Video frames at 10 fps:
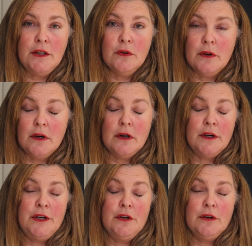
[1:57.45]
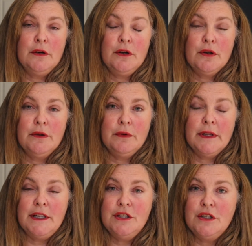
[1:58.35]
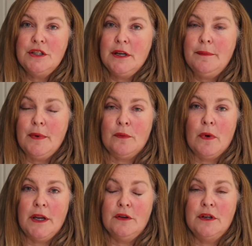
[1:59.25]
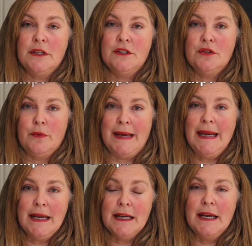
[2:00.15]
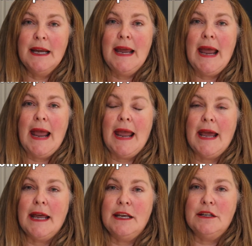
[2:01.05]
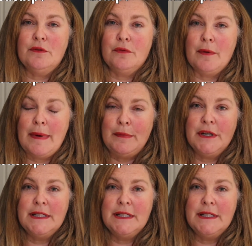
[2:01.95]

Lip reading: your current relationship and what you can tweak. And remember to